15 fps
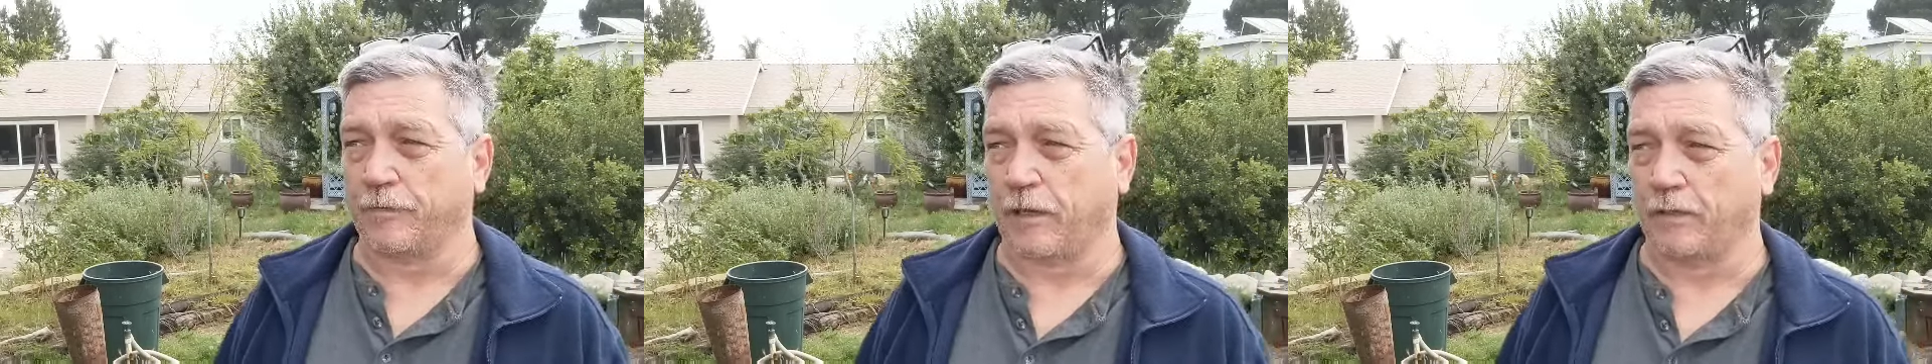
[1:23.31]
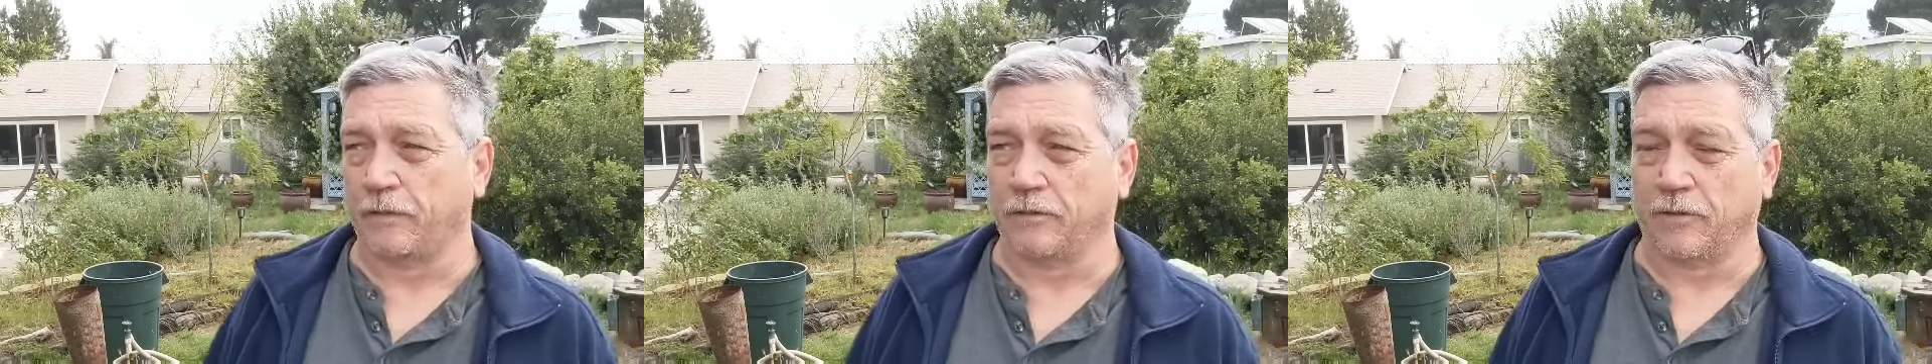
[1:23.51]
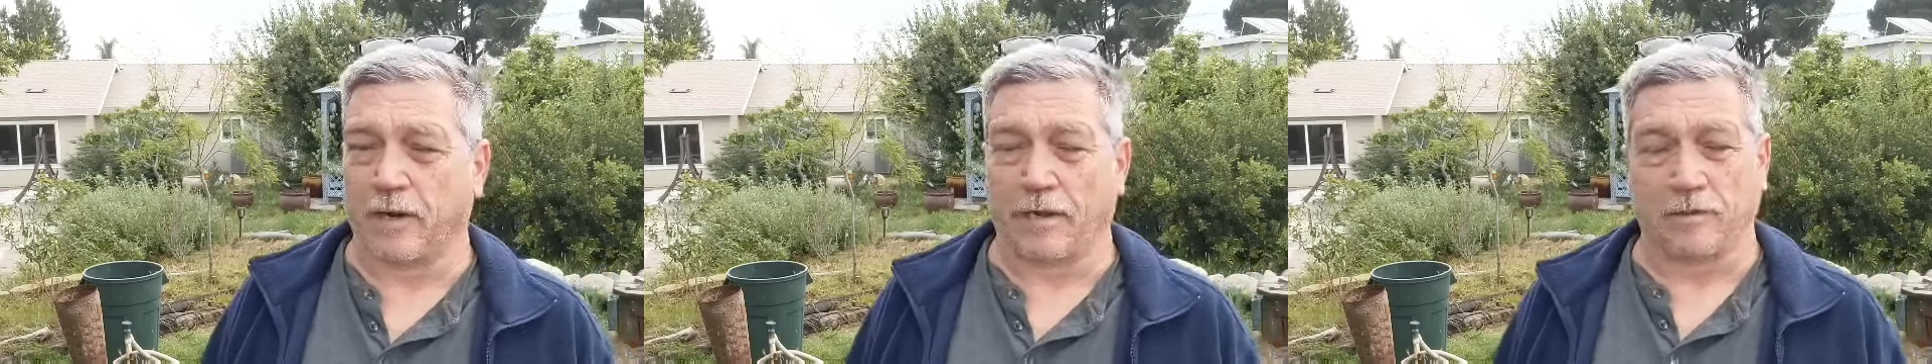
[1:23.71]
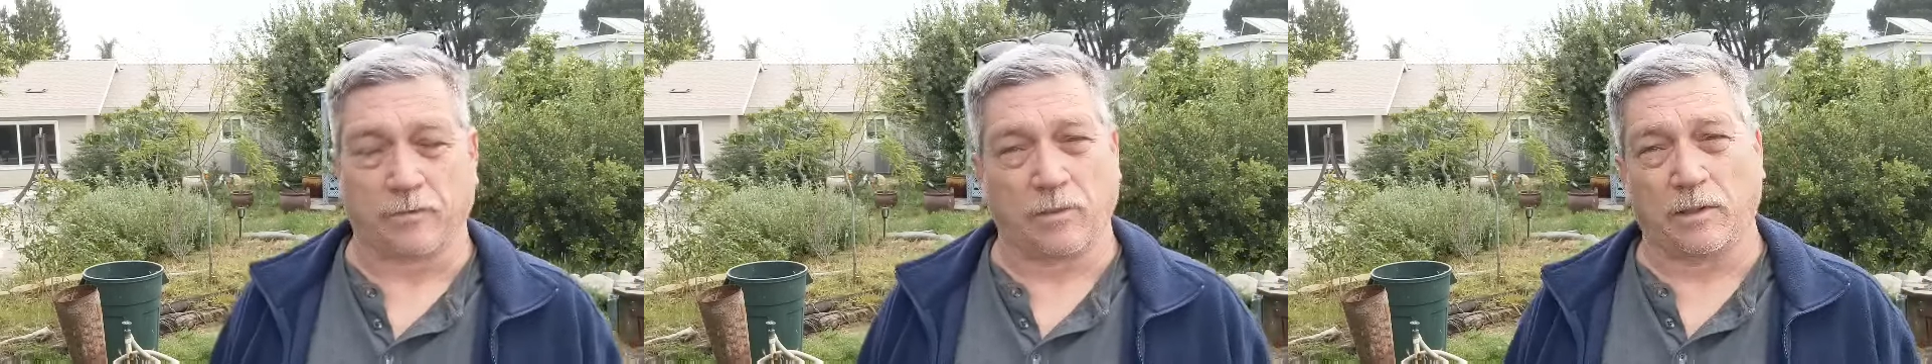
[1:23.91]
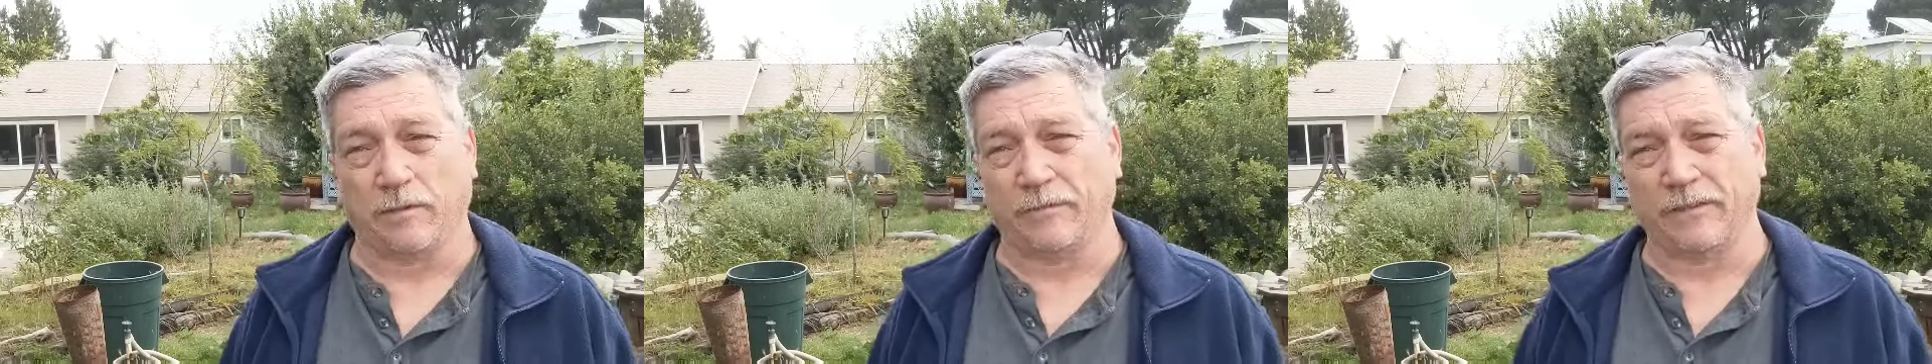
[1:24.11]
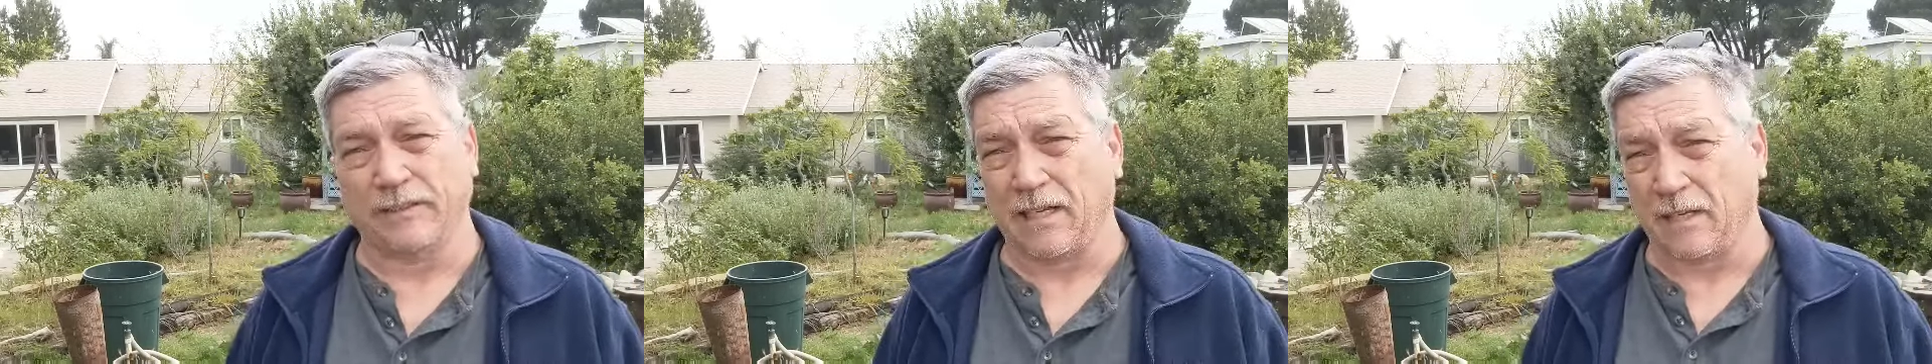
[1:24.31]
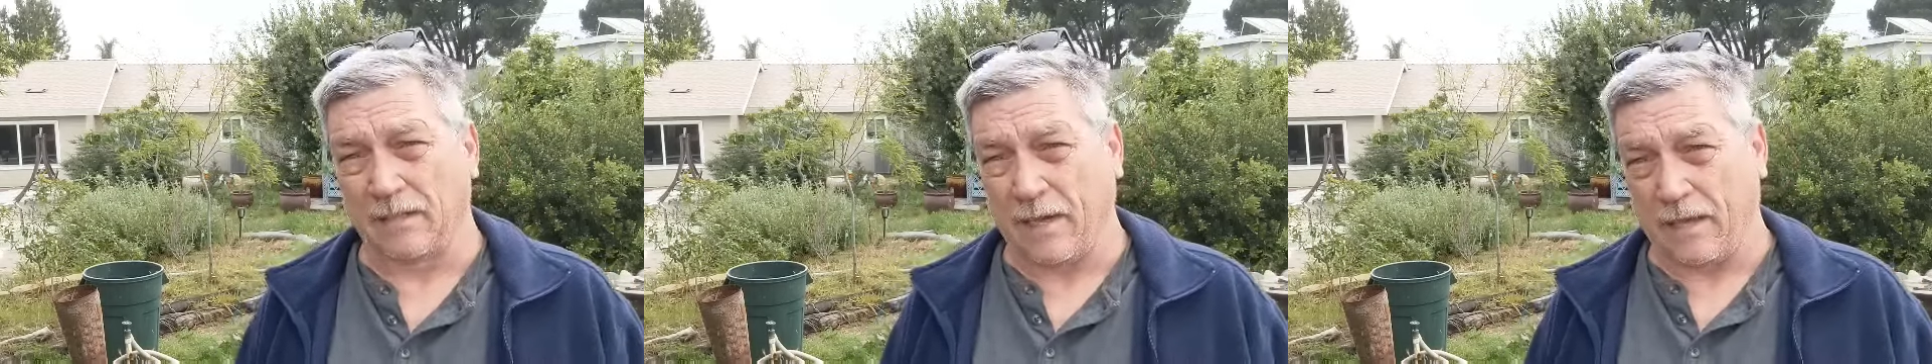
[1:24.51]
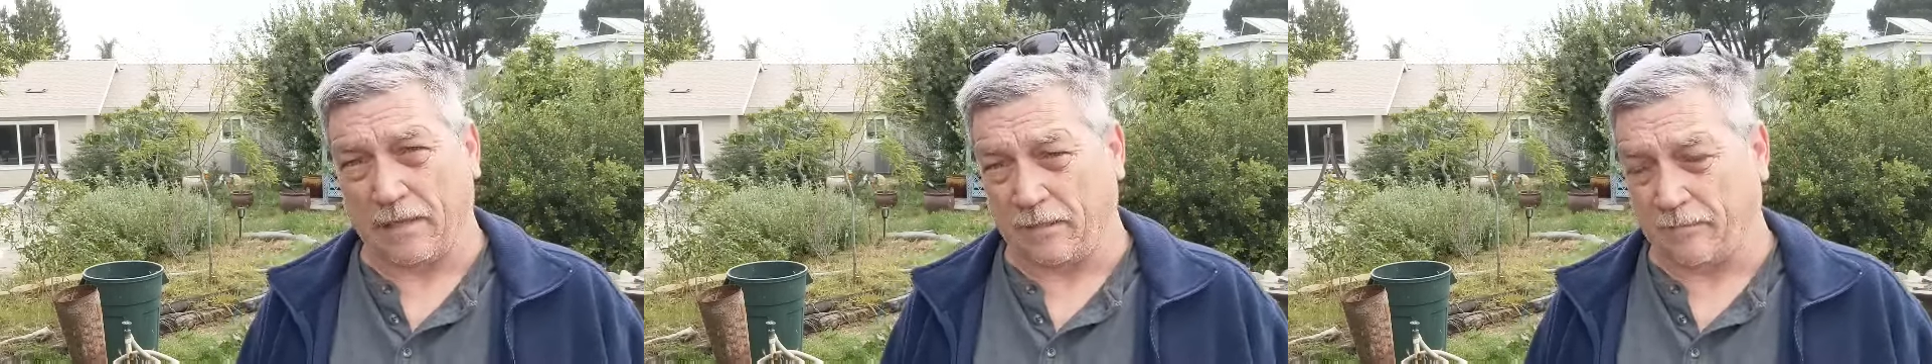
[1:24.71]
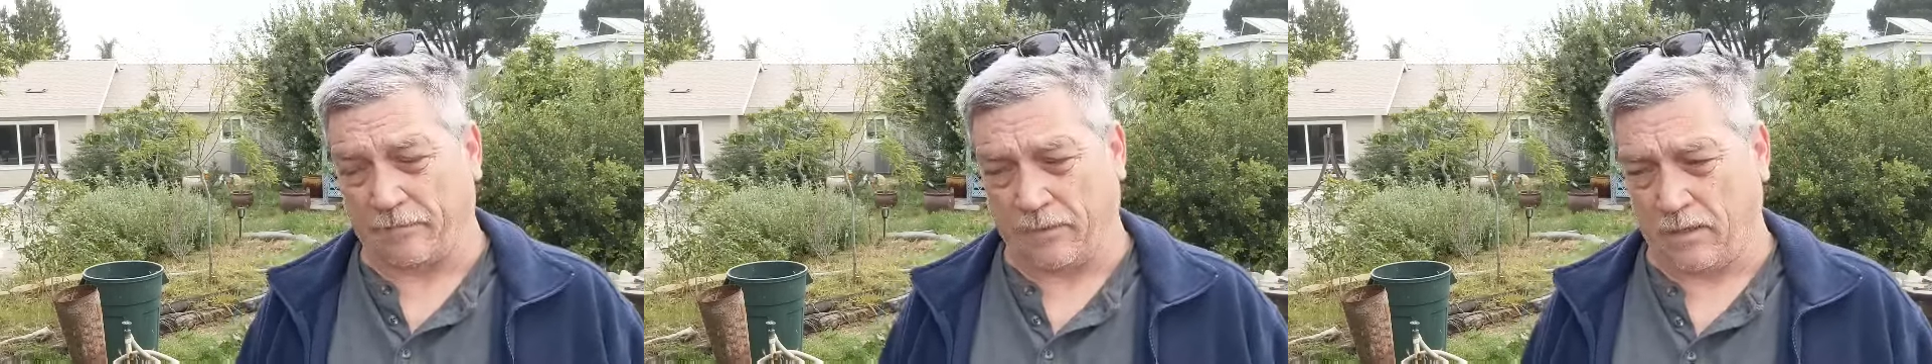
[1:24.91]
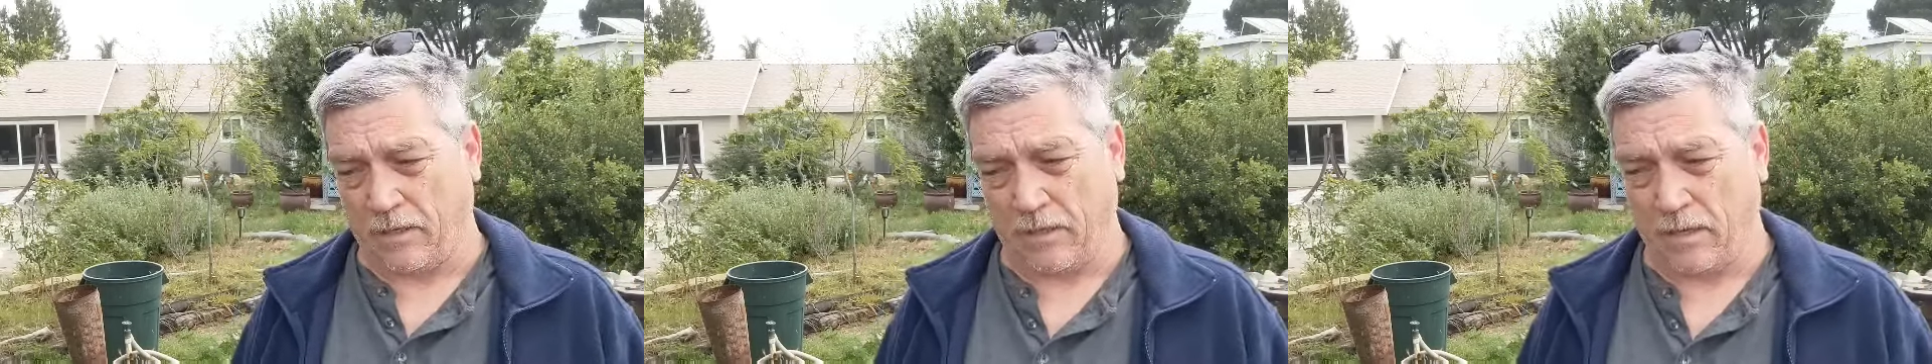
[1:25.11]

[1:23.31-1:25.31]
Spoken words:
fountain grass. Well, if it's not native,